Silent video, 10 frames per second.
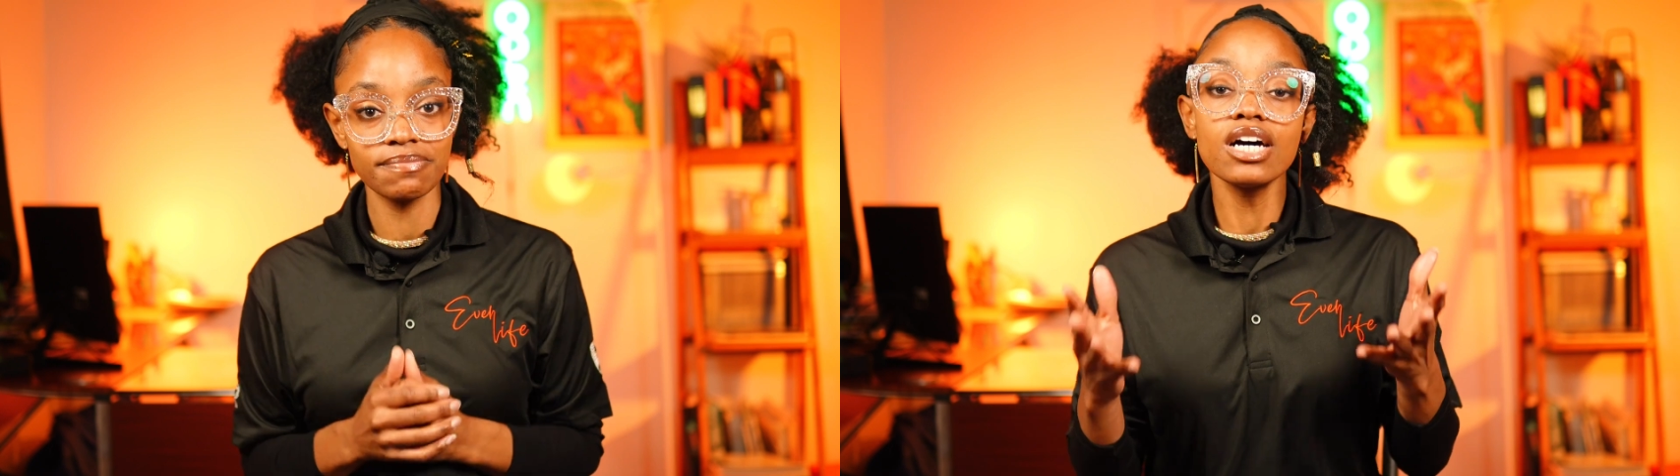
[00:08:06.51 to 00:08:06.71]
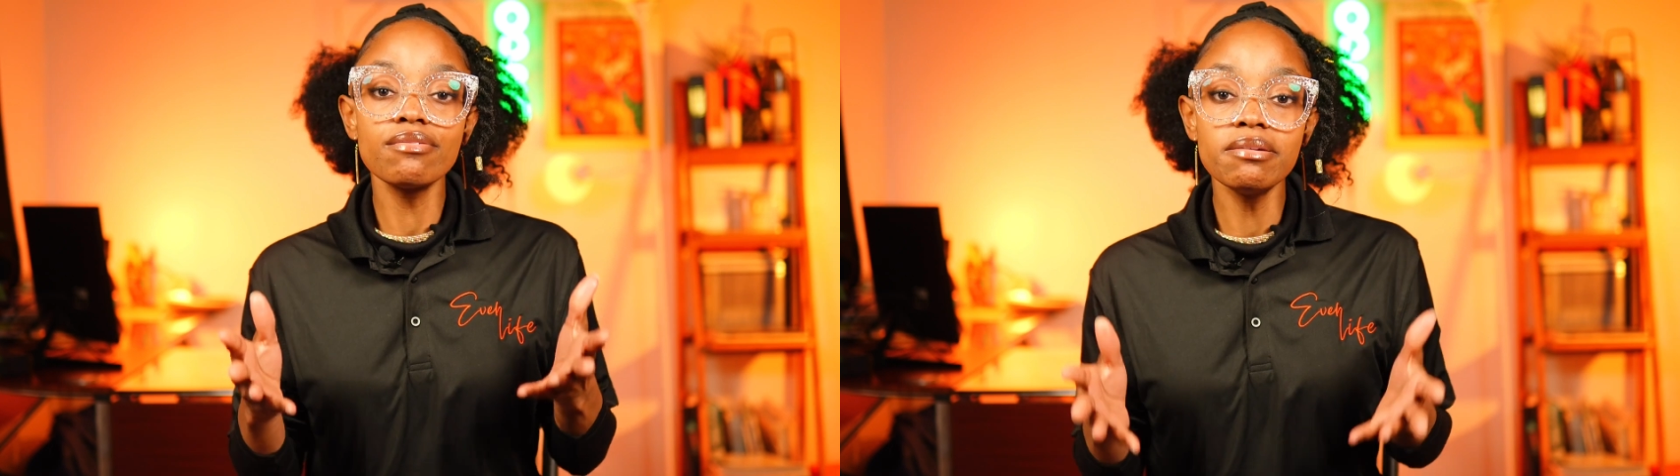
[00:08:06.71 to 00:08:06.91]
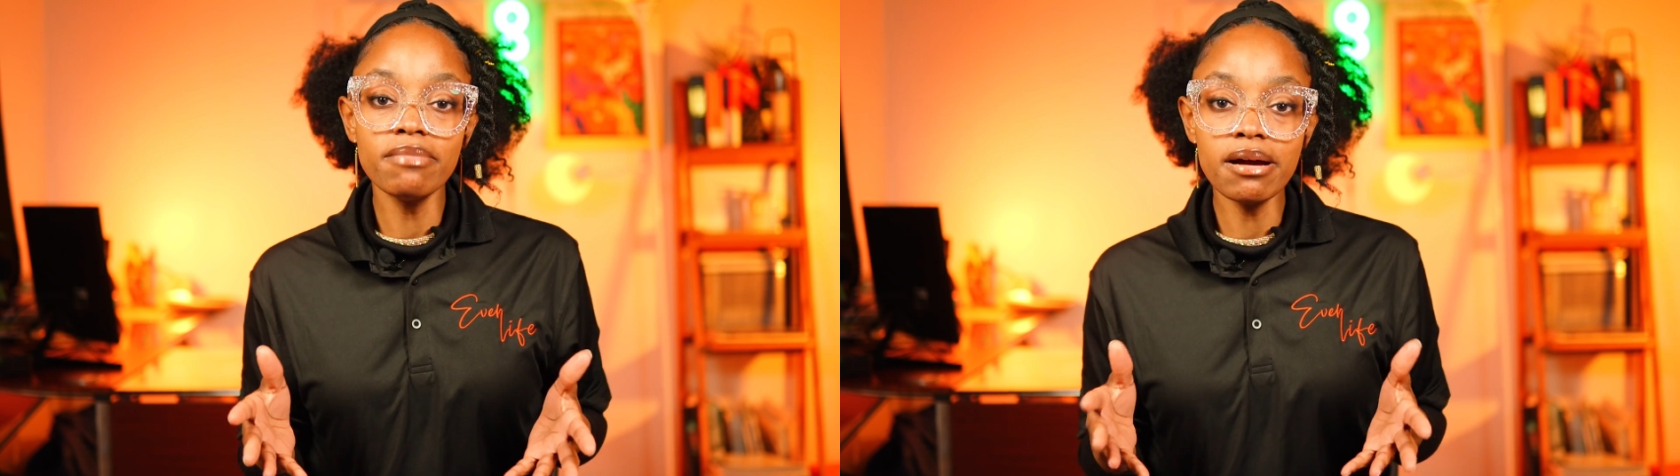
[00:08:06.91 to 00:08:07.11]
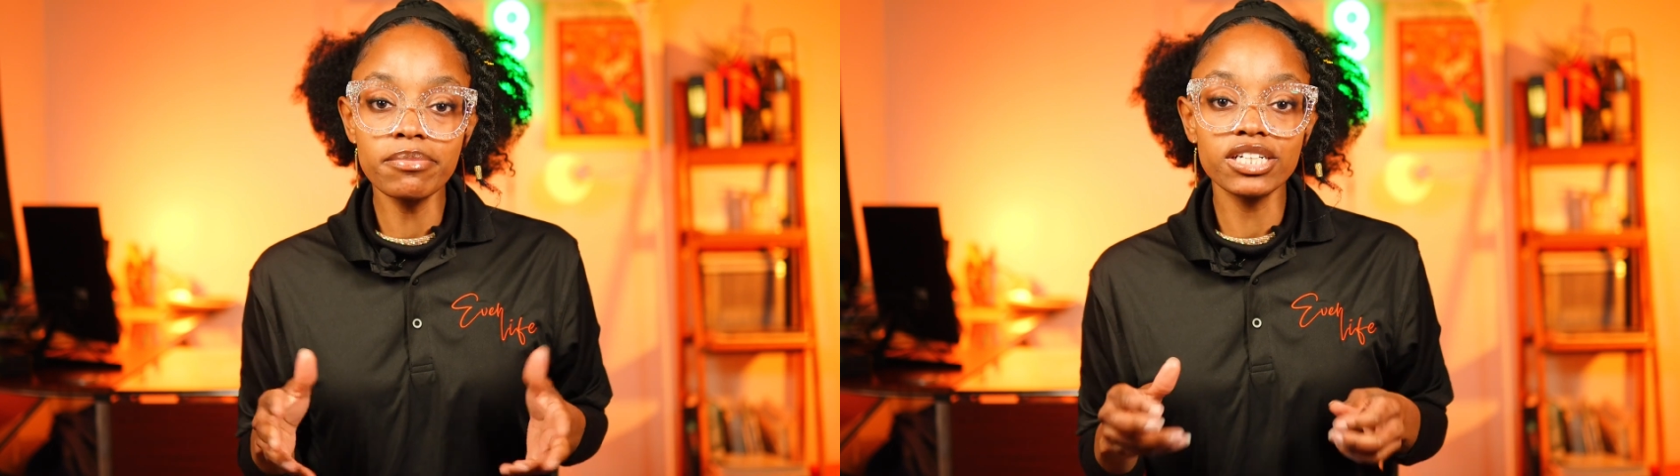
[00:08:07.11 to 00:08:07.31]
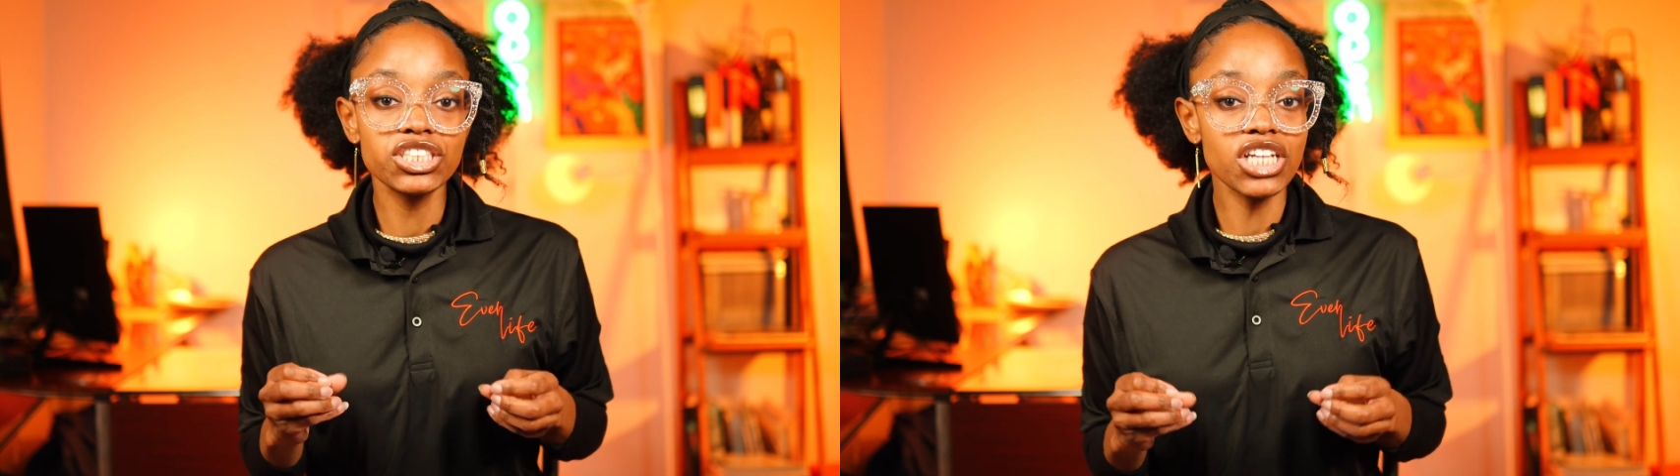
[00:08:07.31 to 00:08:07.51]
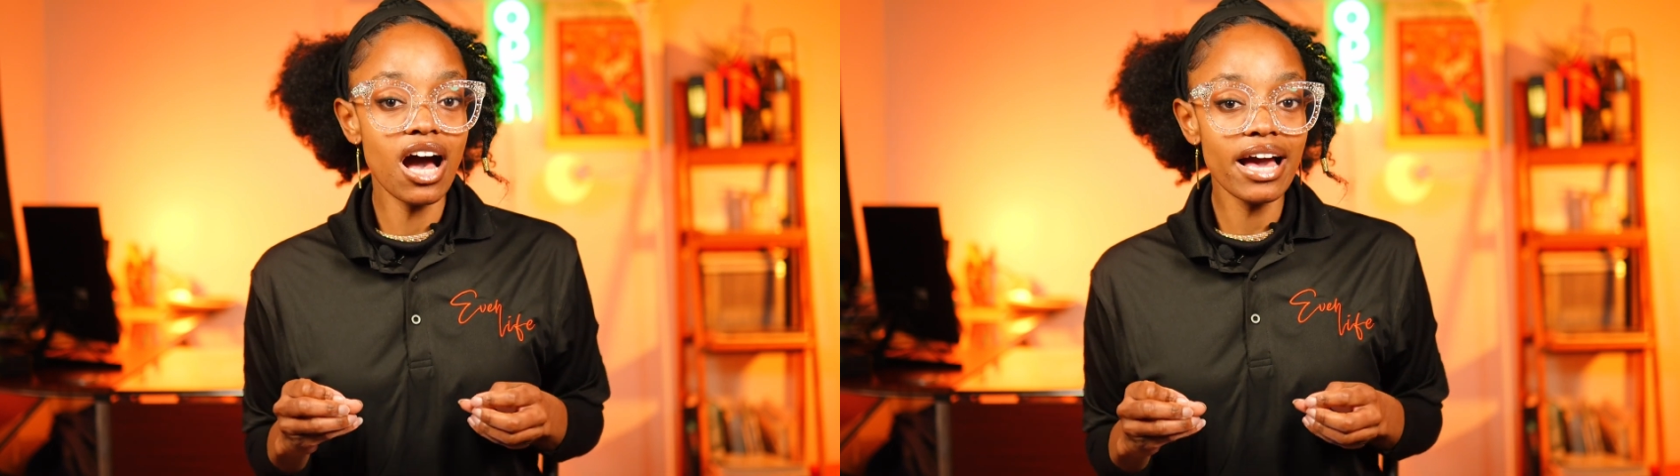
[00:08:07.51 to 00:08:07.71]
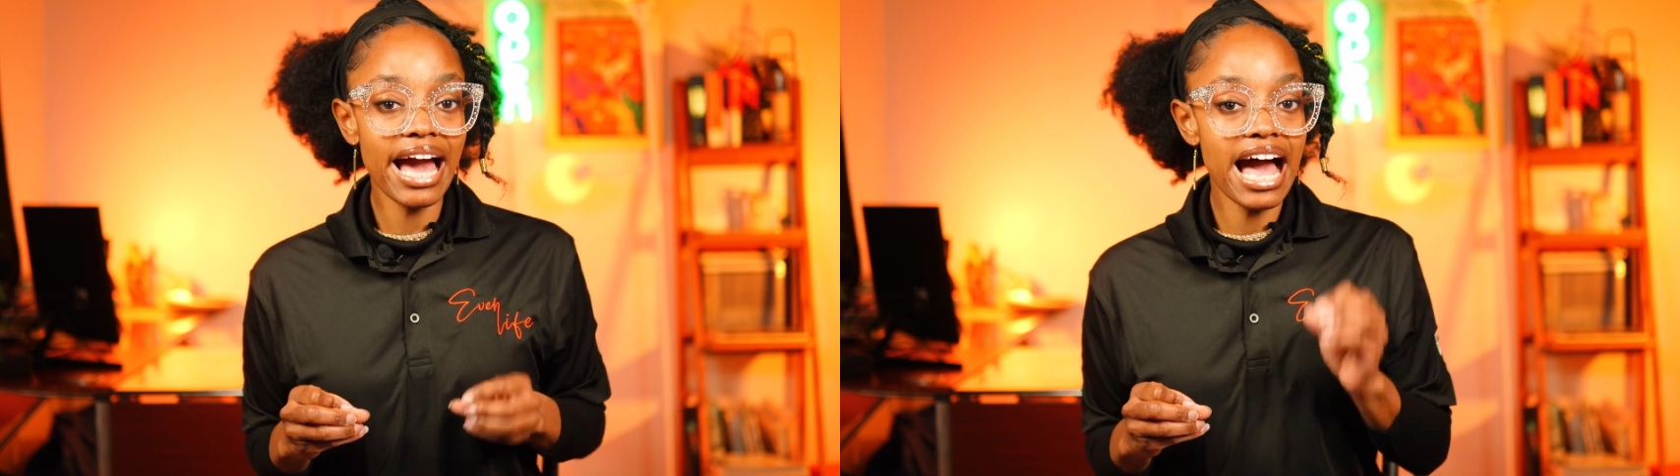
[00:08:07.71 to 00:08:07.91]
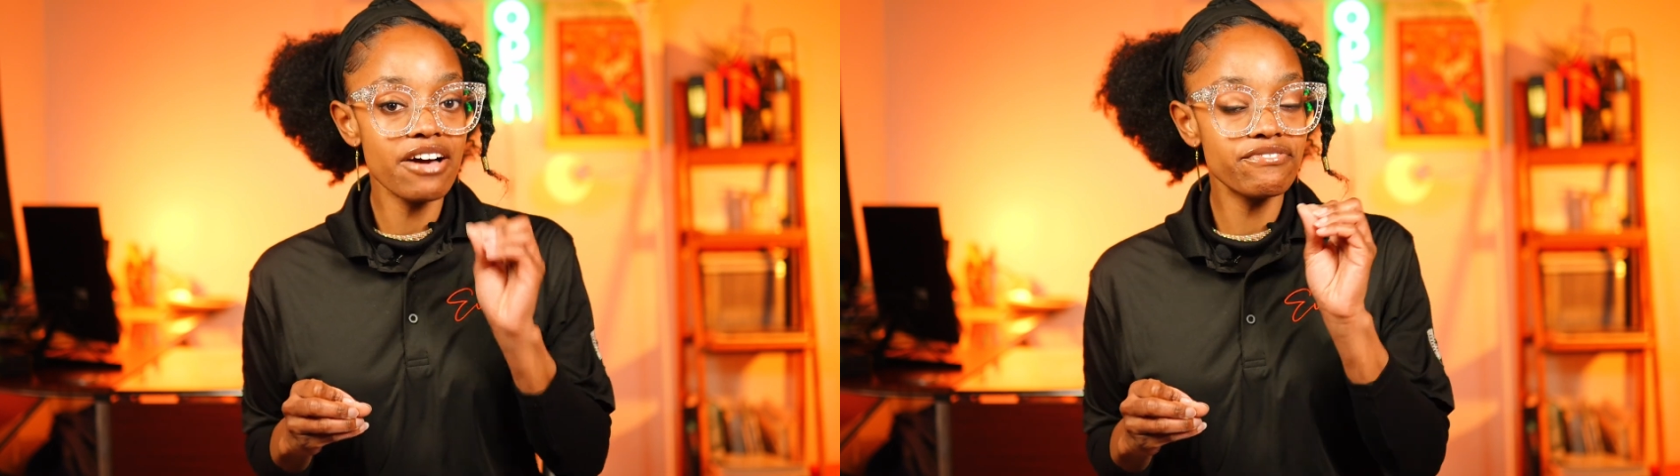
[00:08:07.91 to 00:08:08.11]
So remember, John
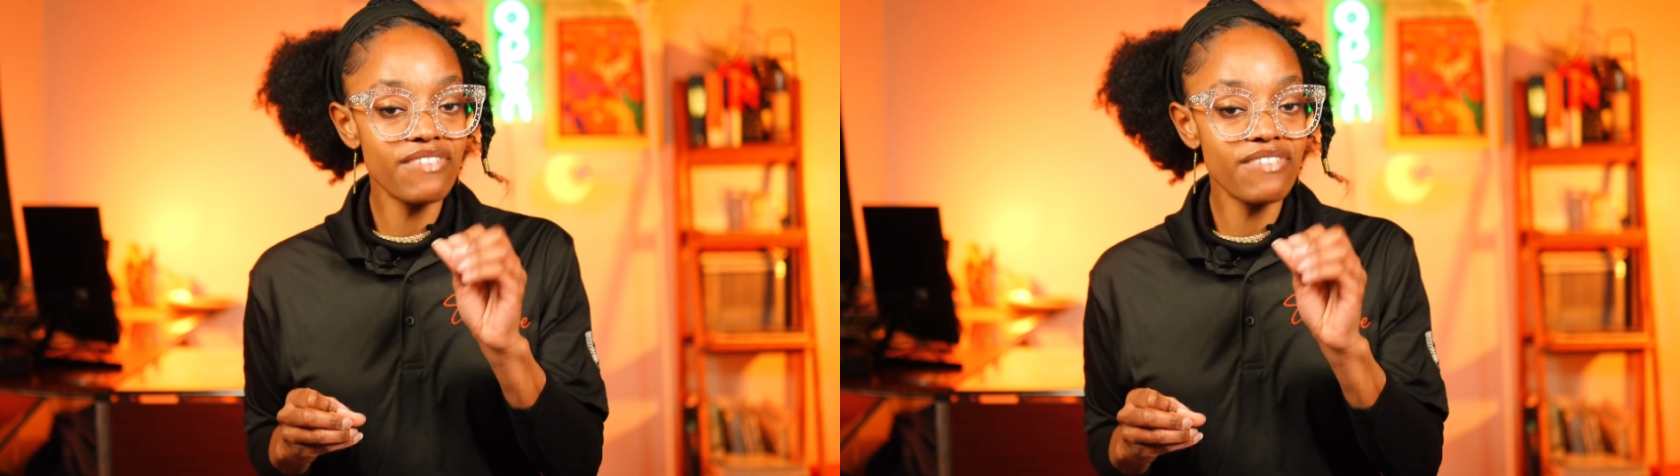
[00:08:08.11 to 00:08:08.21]
got